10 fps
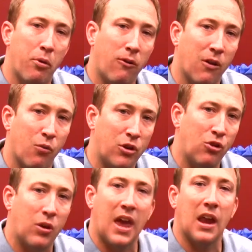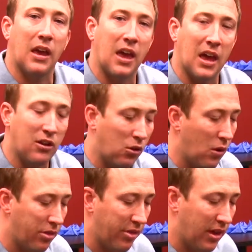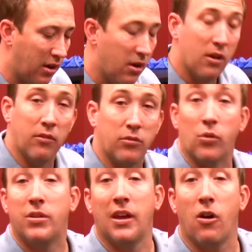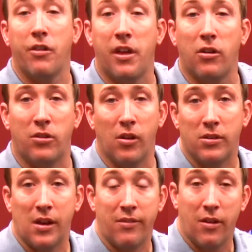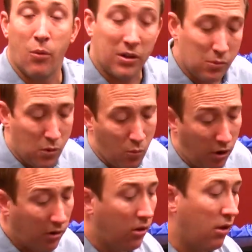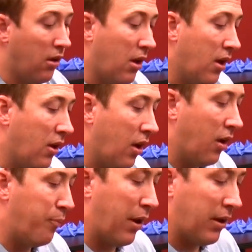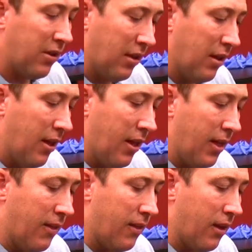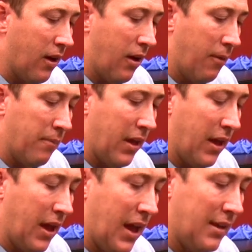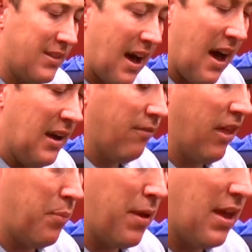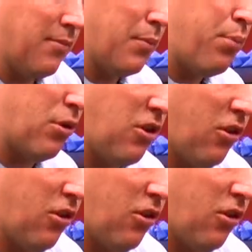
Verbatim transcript: book of what you can and can't do other than don't take all the air cells out of it, otherwise it won't work. But um, it's kind of like being able to put